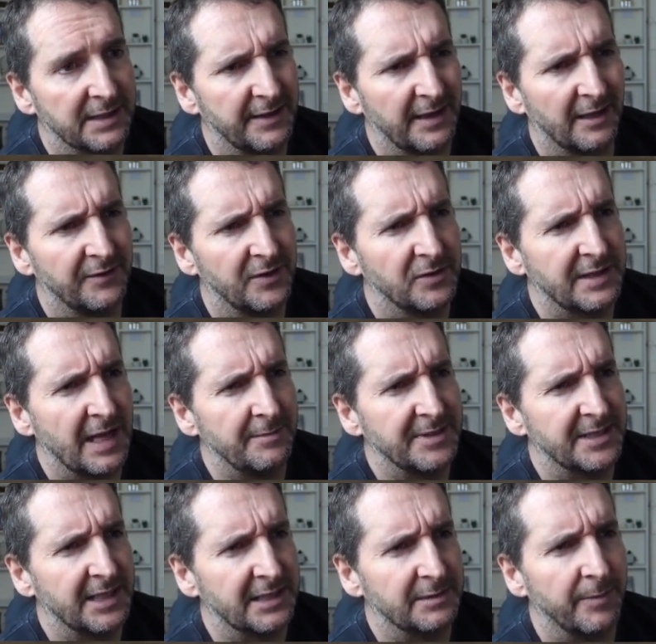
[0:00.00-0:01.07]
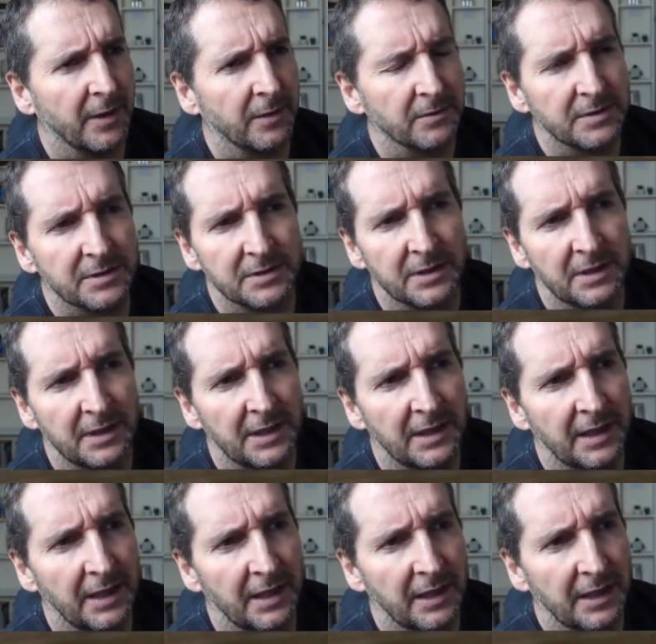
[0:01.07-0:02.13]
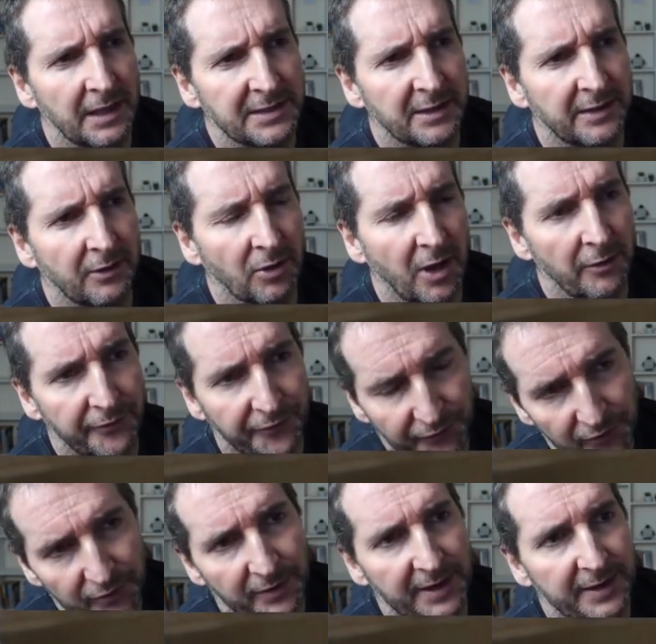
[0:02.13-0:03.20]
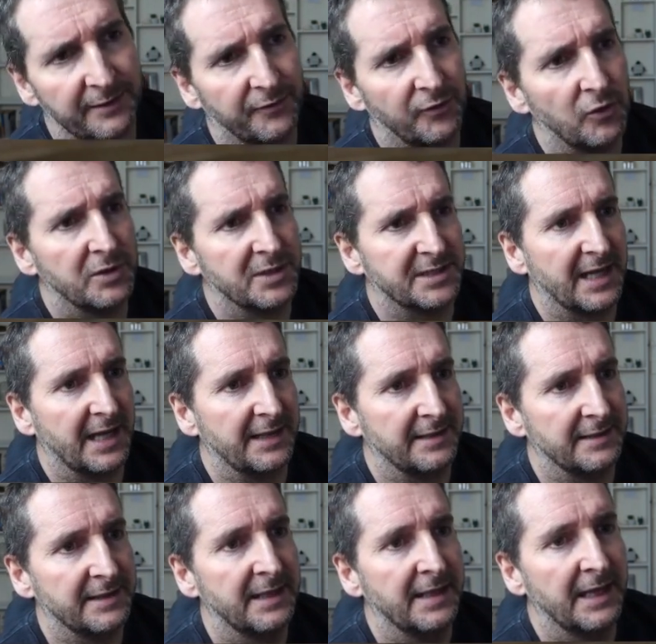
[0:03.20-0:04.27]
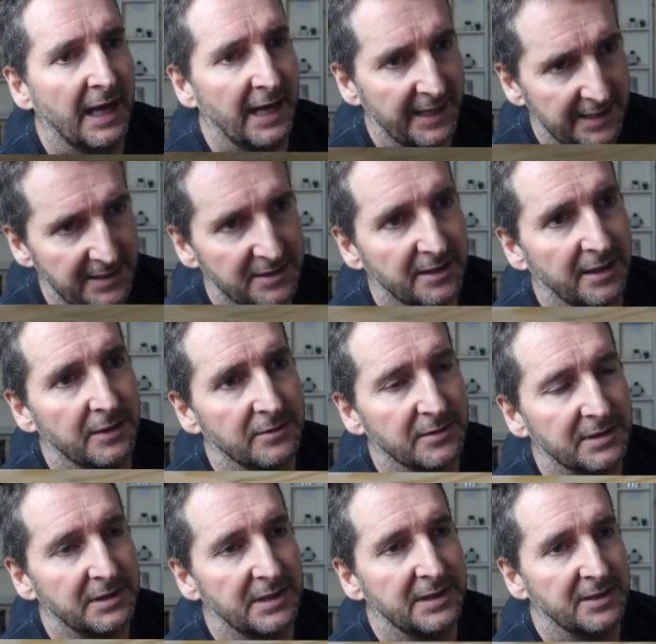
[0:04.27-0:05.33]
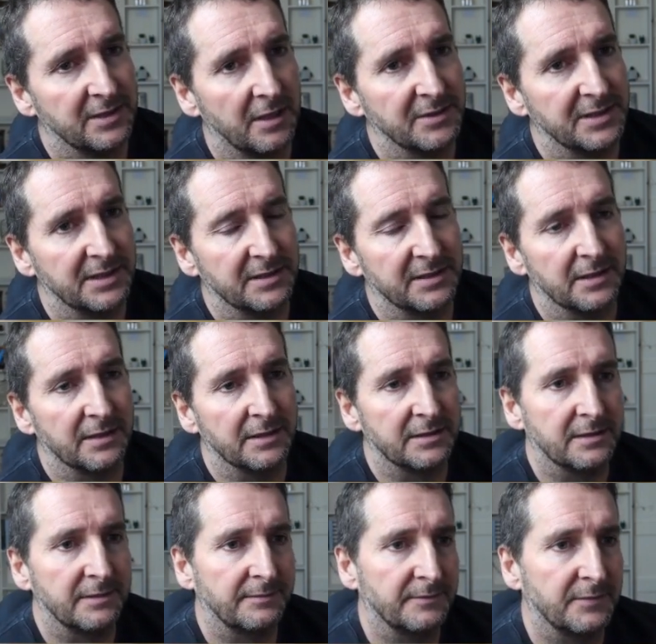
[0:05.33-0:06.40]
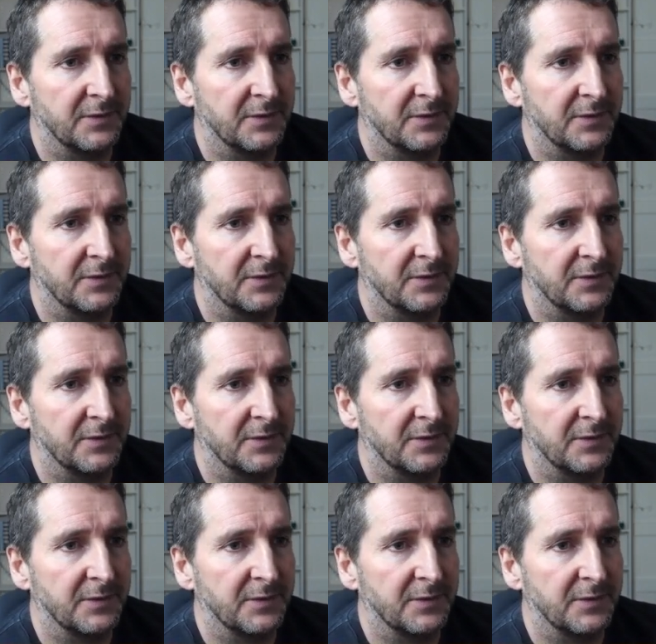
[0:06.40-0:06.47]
I think I've used M6 bolts, so they'll go through the stand and into those inserts.